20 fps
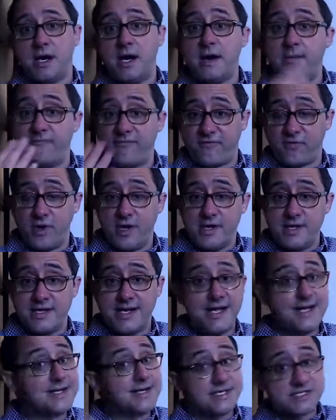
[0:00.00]
up front.
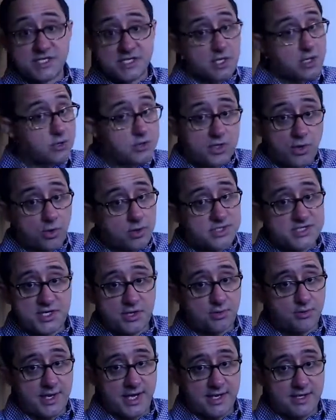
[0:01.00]
It doesn't go towards
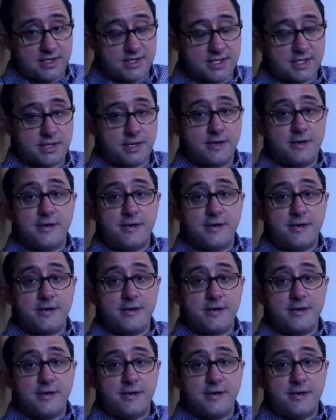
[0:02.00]
your rent.